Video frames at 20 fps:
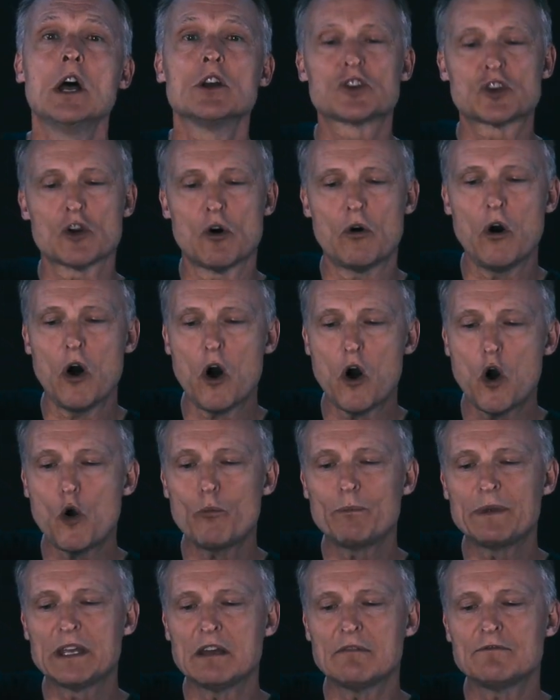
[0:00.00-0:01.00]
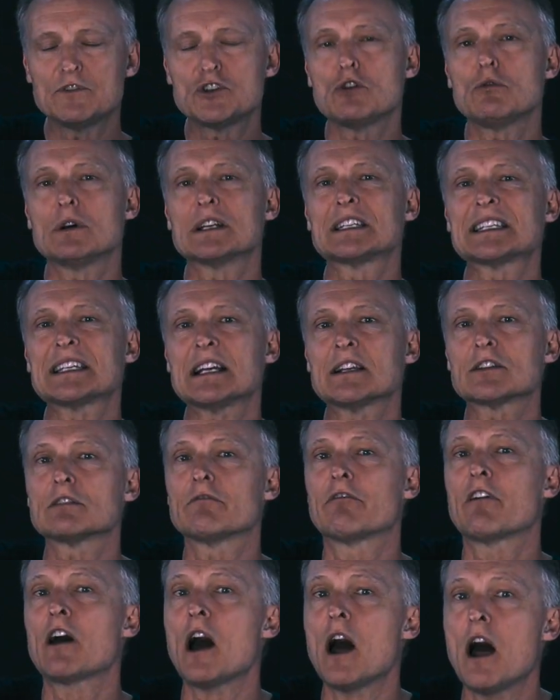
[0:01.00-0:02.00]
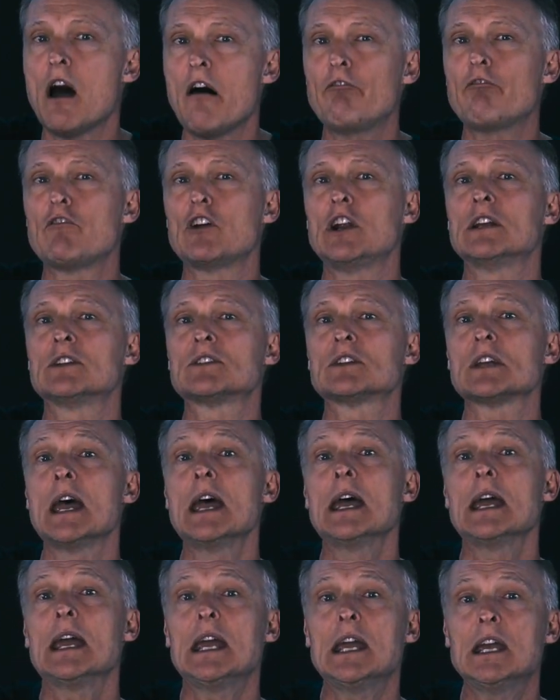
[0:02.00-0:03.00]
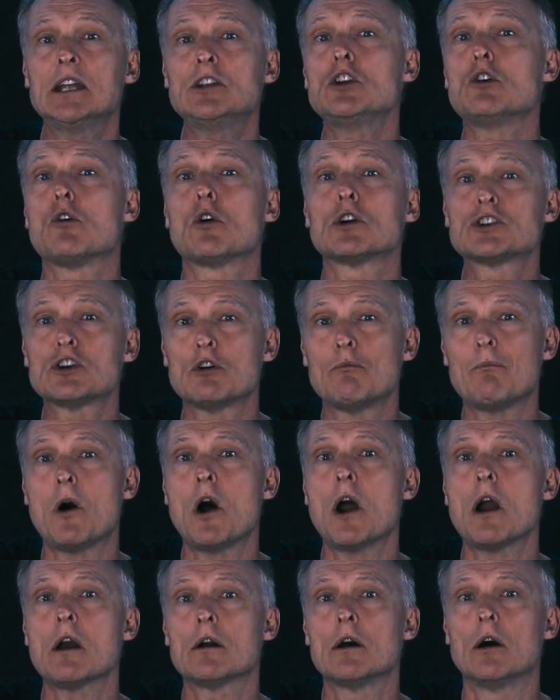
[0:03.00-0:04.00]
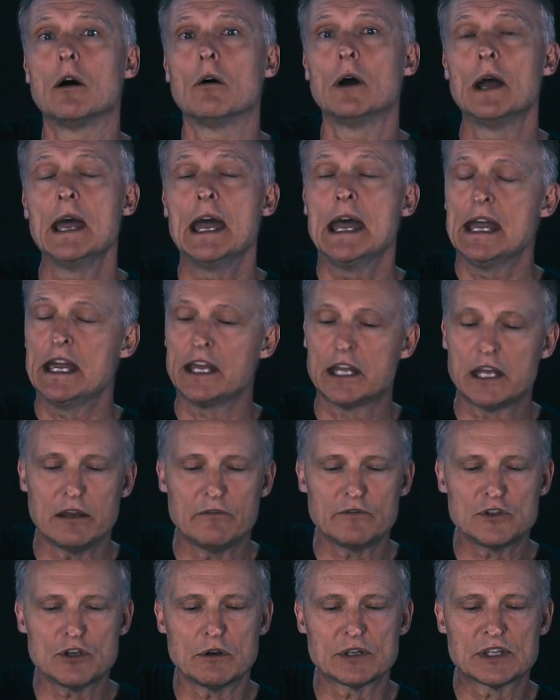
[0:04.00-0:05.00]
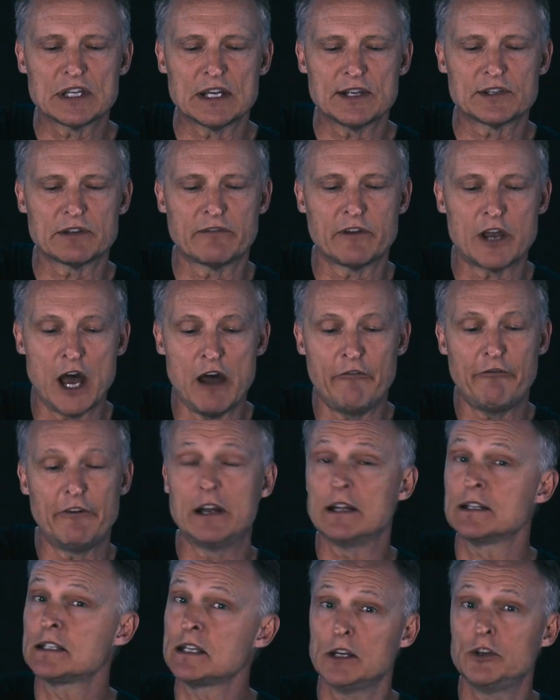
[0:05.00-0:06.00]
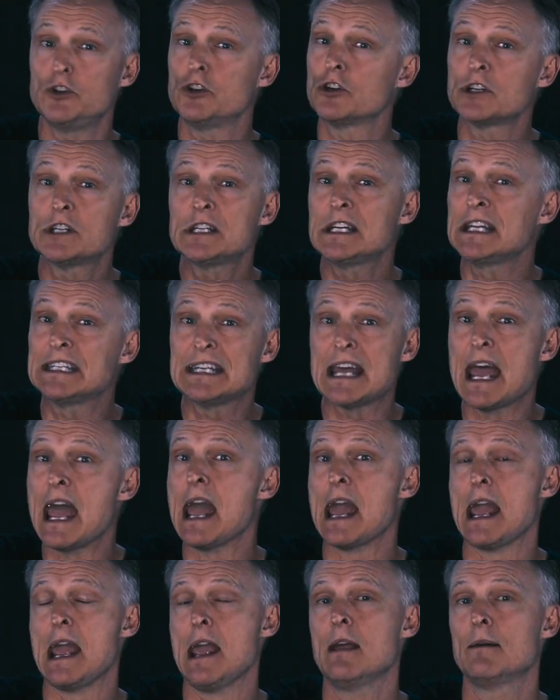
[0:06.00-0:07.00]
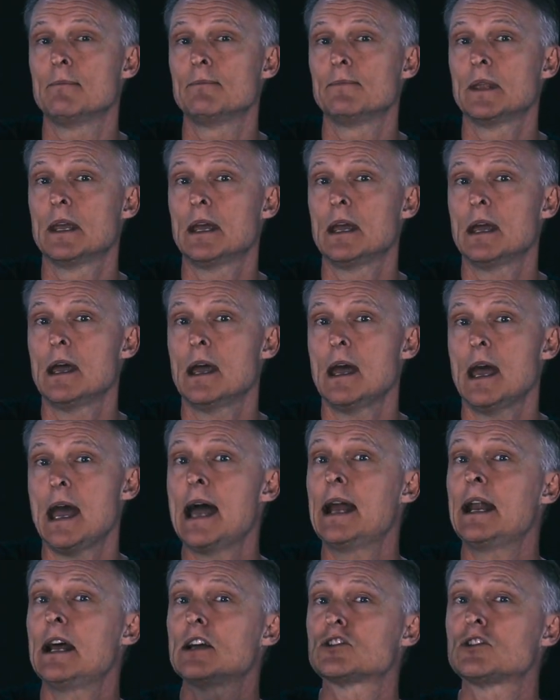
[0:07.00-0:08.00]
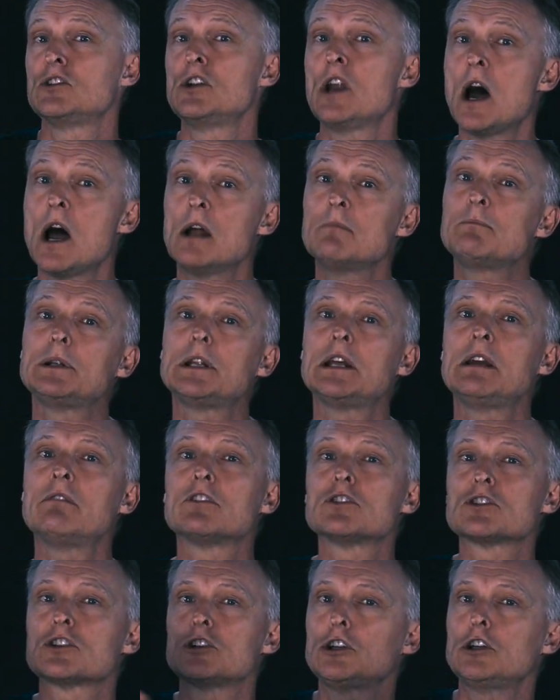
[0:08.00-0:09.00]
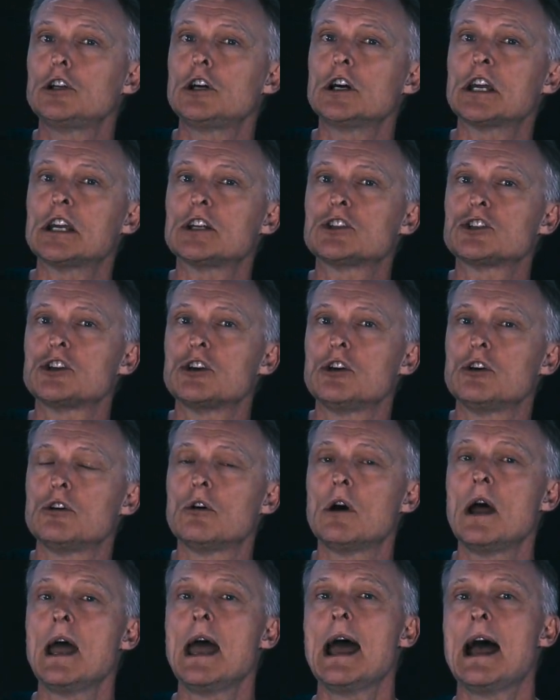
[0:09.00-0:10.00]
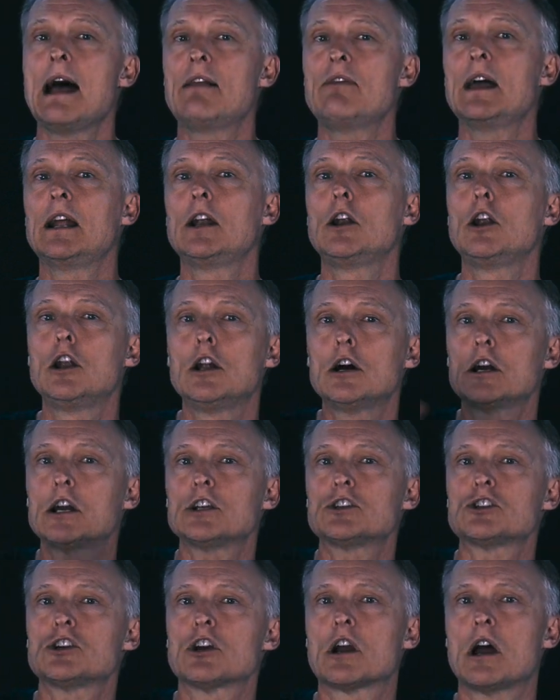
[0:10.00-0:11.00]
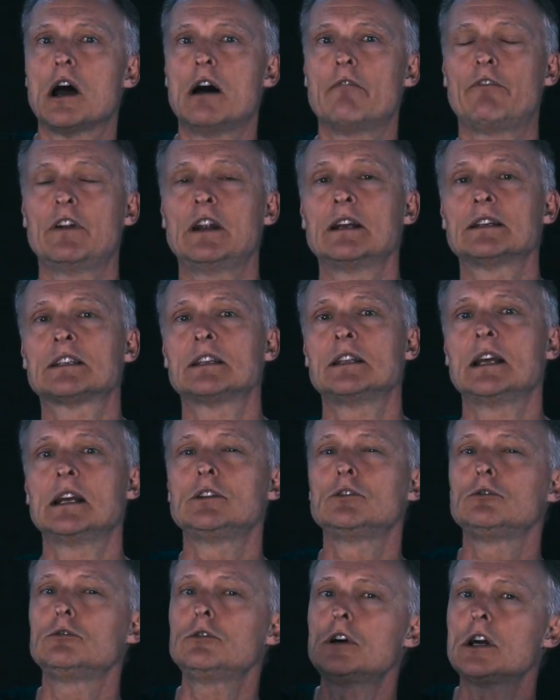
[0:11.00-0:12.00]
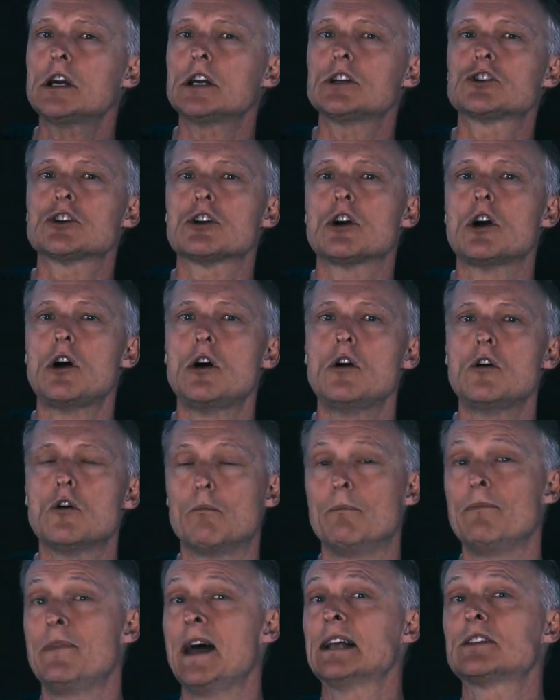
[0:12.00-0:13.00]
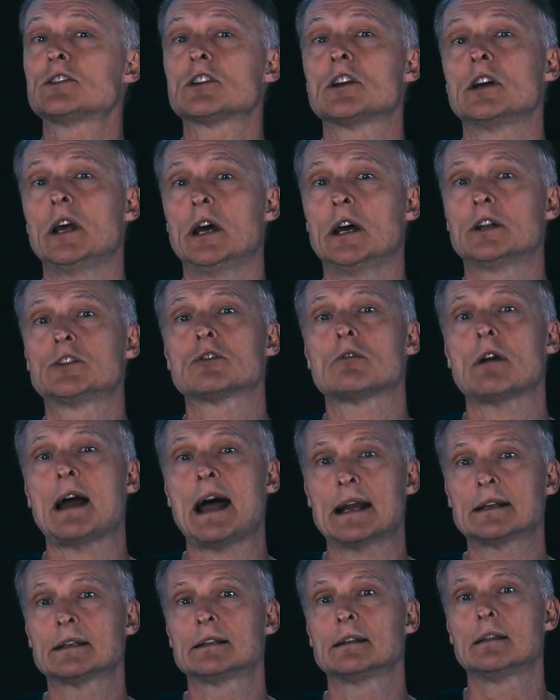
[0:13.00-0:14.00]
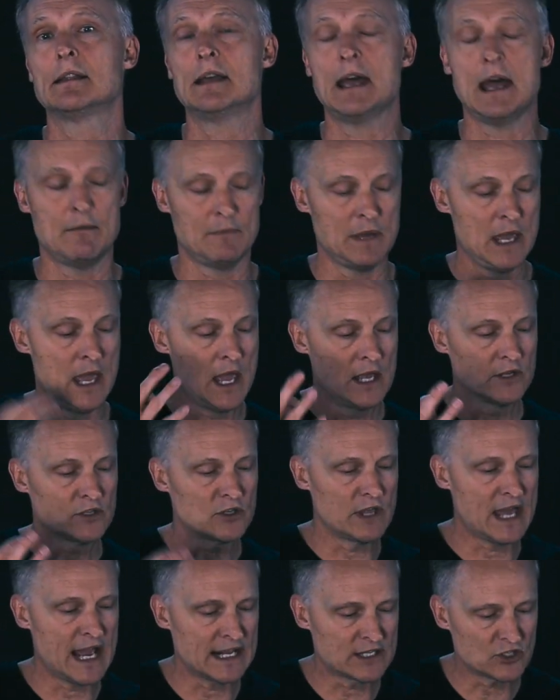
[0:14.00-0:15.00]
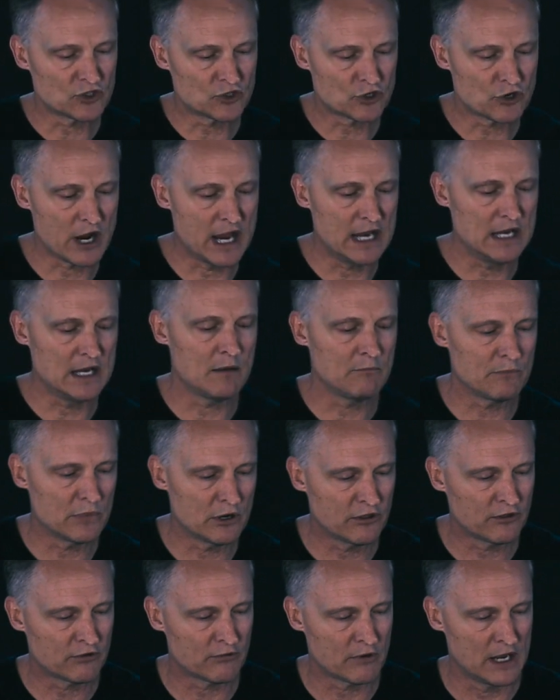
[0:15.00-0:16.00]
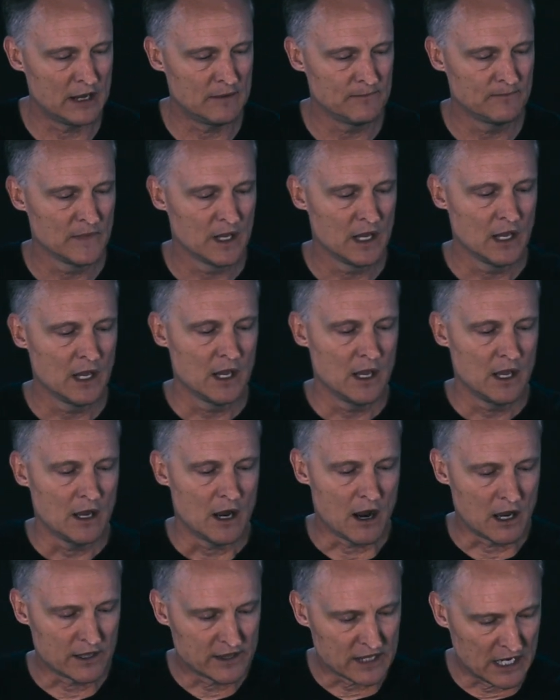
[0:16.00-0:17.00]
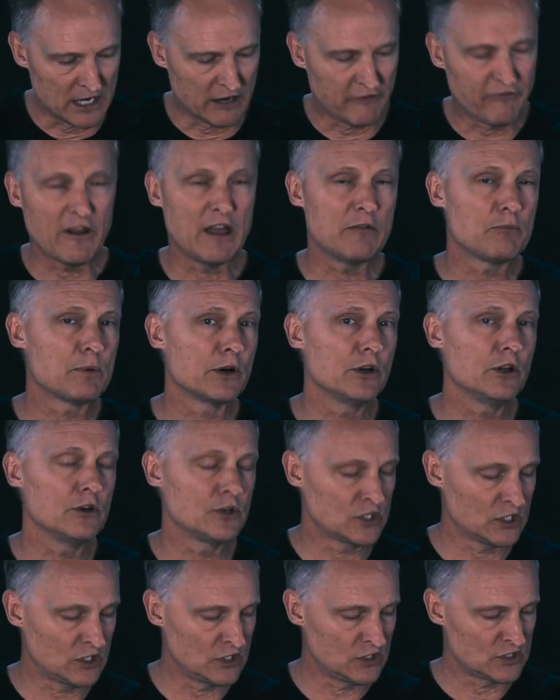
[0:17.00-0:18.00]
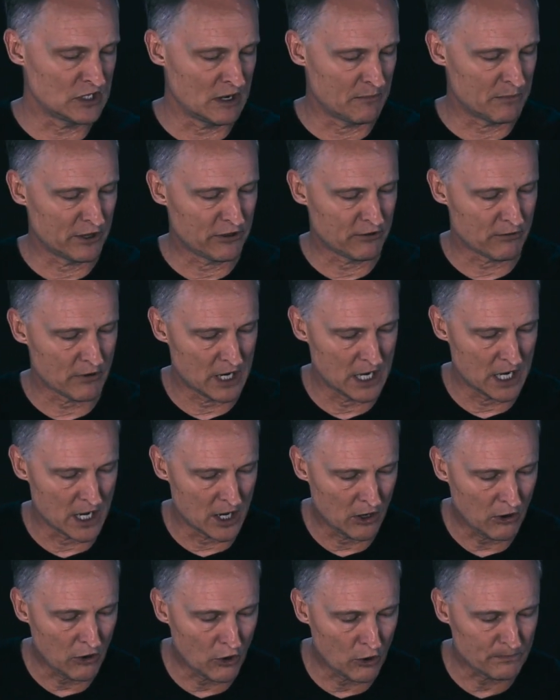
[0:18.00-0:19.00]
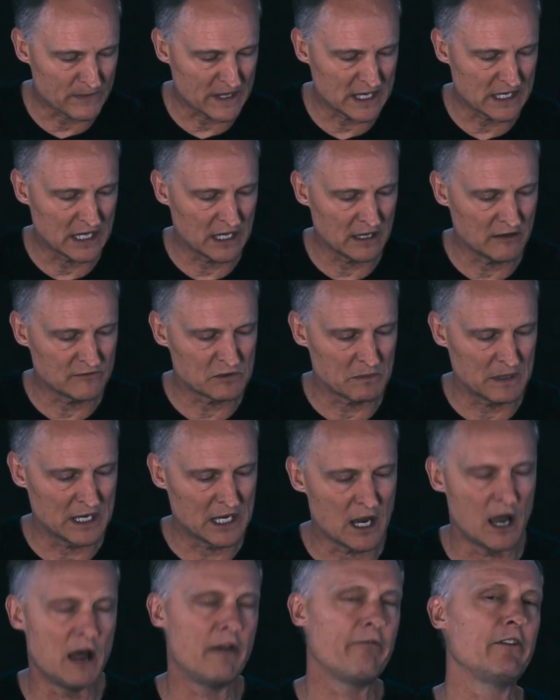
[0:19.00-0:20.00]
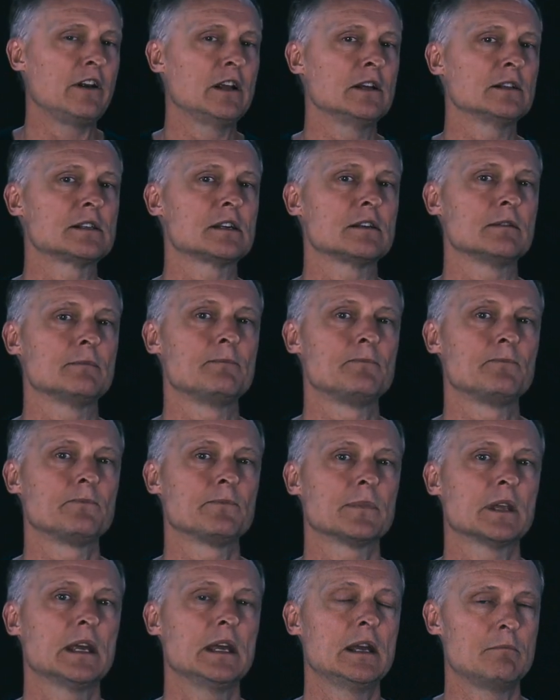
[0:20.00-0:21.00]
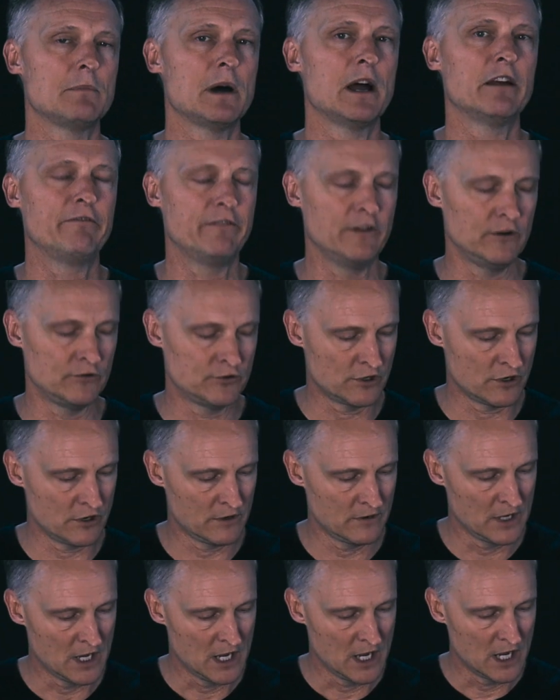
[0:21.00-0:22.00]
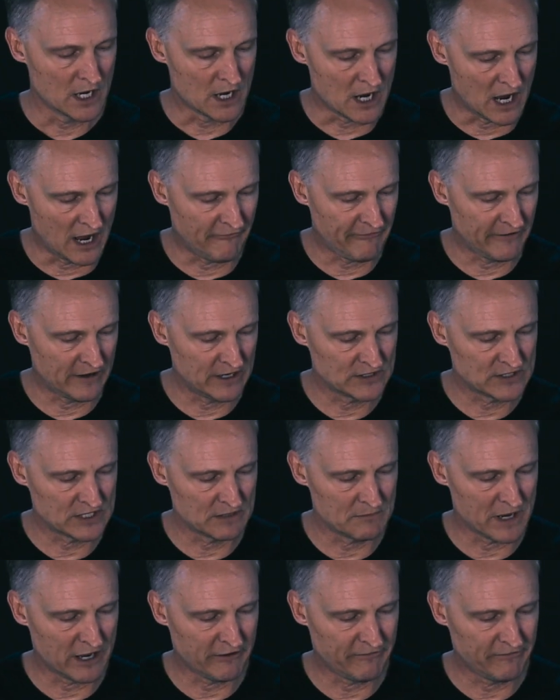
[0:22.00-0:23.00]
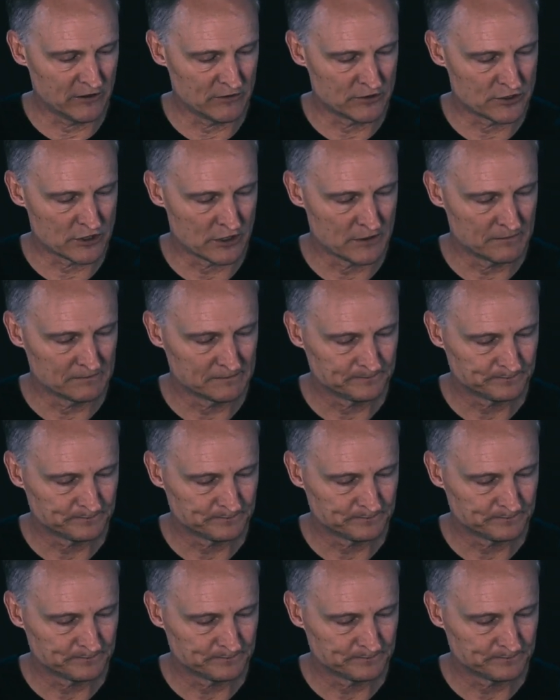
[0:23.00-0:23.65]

So hope gives you a sense of confidence in your tomorrow. It gives you a sense of confidence in your today. And as non-believers look at you and they look at your confidence and they look at your hope, that's going to attract them. So that's trait number three. Authentic faith produces, number three, a hope that gives me confidence in my future. Confidence in my future.